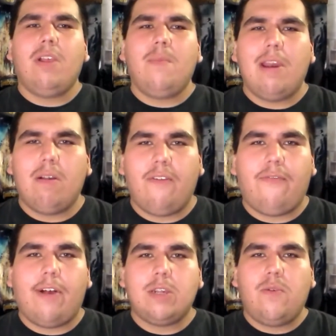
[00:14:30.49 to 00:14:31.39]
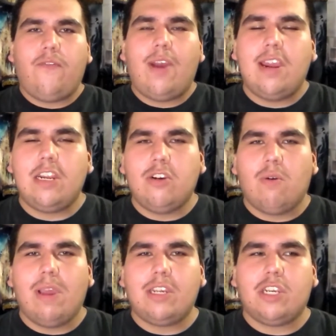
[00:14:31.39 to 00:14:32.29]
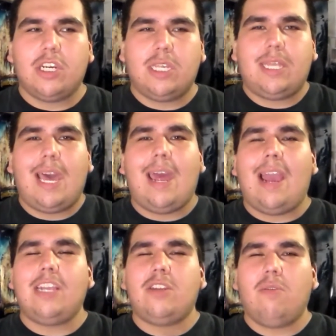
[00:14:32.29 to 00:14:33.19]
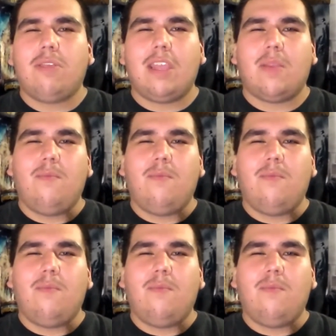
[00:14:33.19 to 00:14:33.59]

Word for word: Really, my only flaws with Finding Dory is just that I don't think